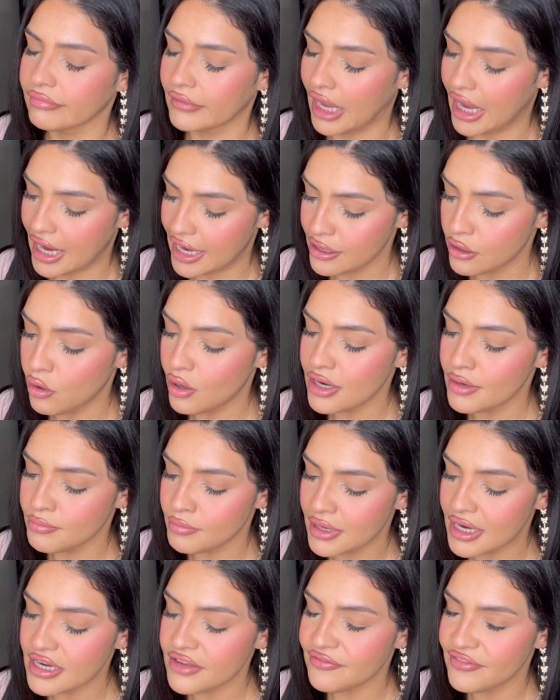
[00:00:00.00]
I know in
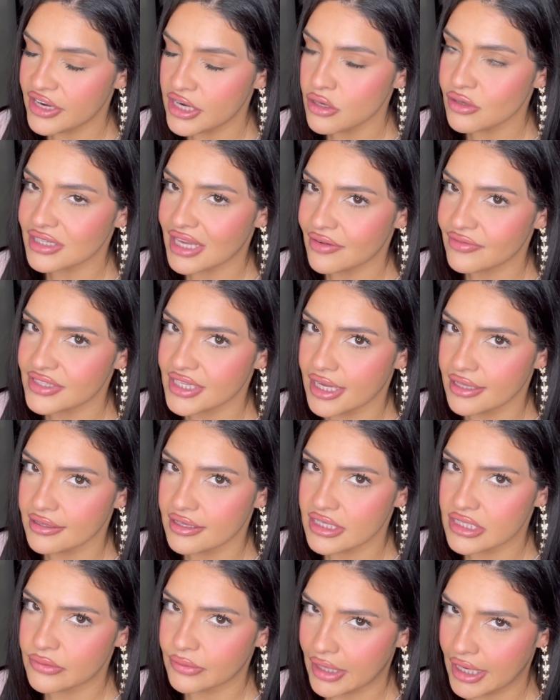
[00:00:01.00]
many videos I've said
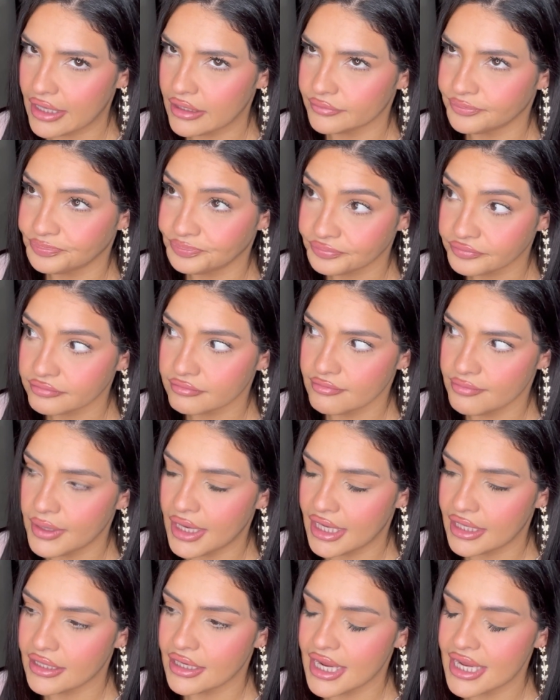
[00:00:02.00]
this, right?
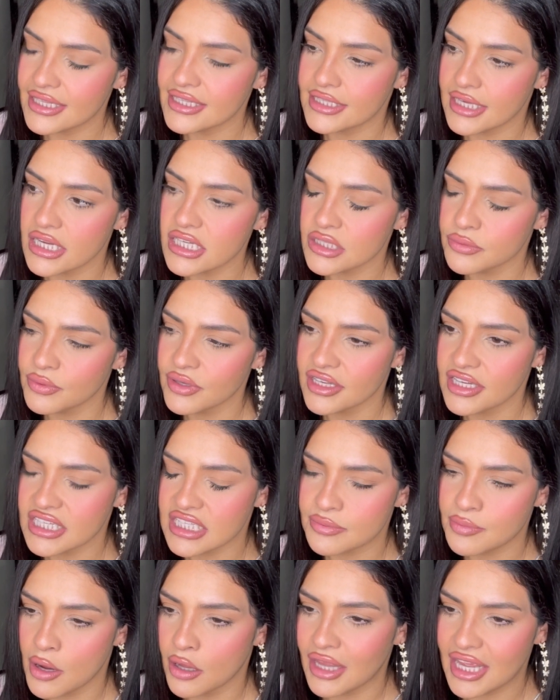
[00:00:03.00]
But it does really
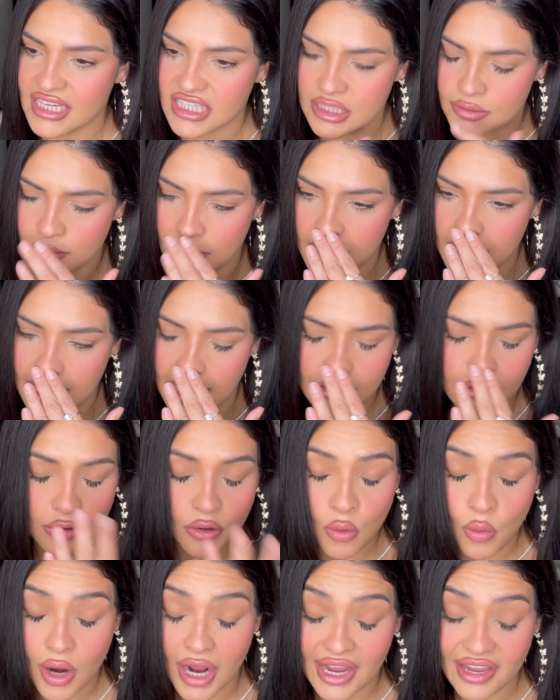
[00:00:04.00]
smell like shmoney. I don't
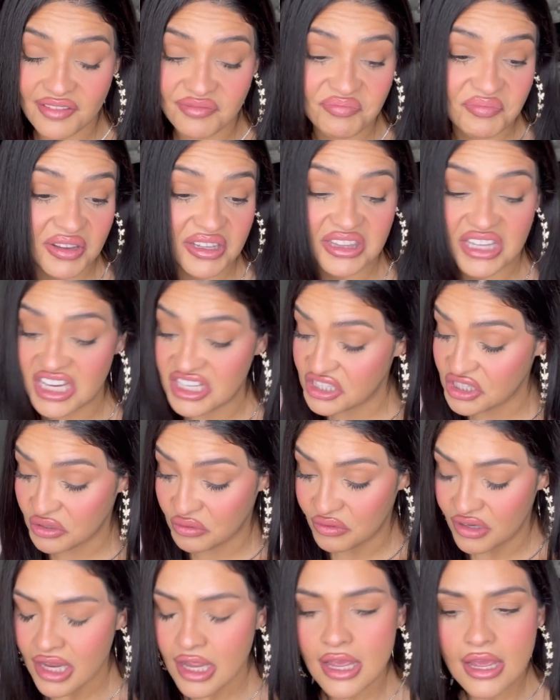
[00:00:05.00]
know why, but they do.
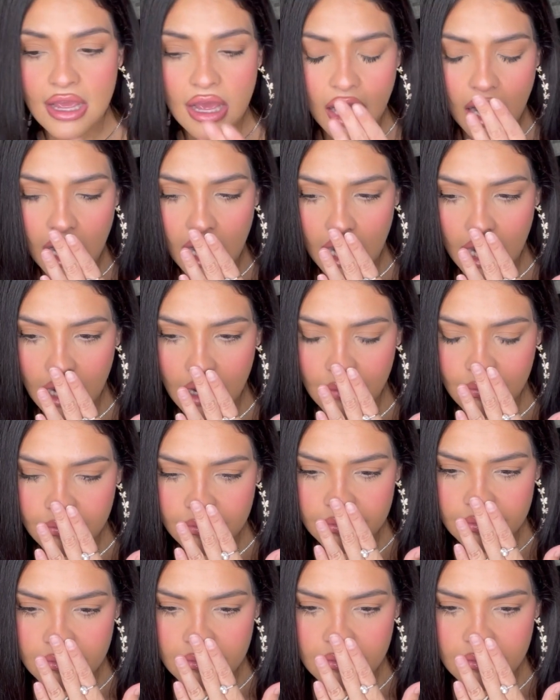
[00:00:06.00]
Um,